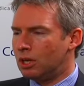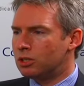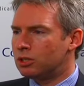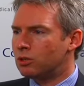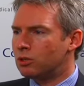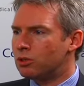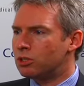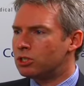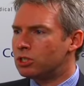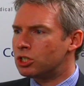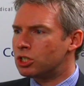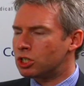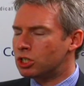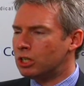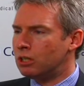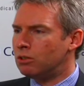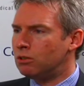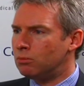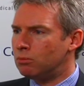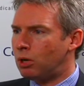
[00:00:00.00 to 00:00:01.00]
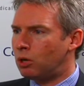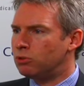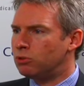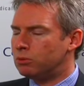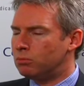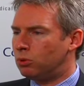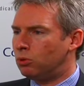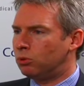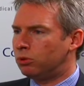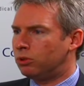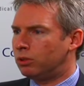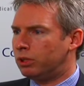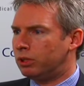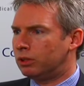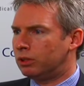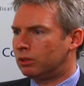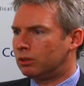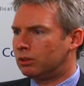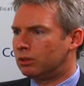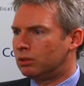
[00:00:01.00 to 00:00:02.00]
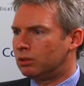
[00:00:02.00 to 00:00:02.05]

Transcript: So the single most important thing